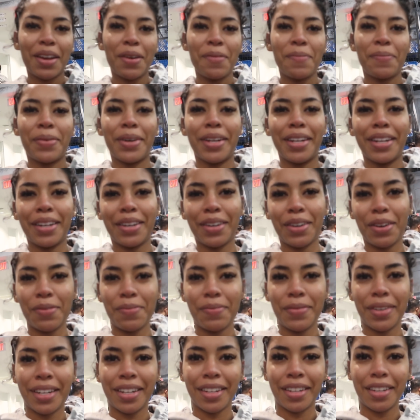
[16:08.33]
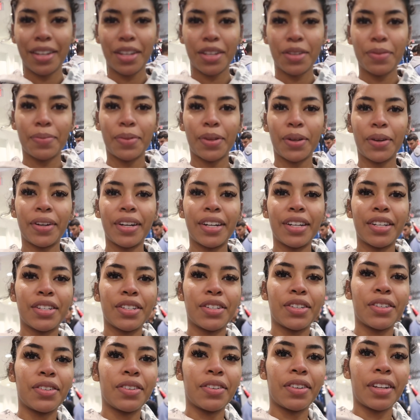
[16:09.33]
keep putting it on me. It's blurry
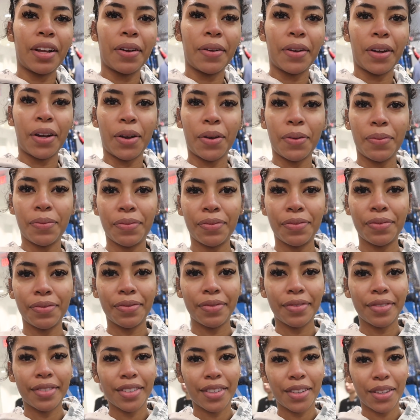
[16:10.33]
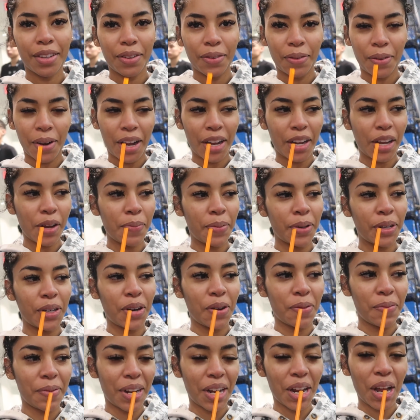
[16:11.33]
too. There you go. Why do you keep putting
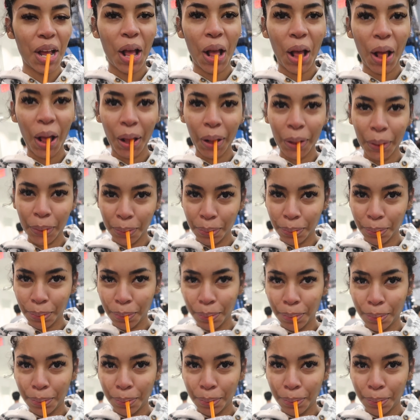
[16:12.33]
on me? Hi,